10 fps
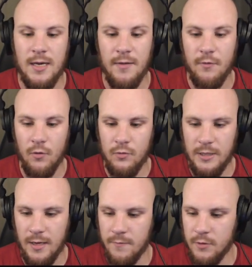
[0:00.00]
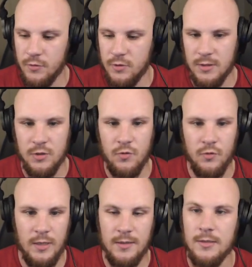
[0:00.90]
I have only ever used it to
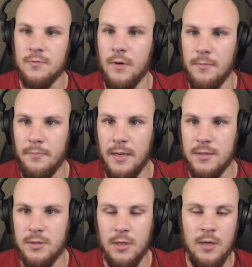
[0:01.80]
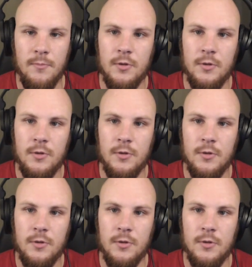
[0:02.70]
create this one patch,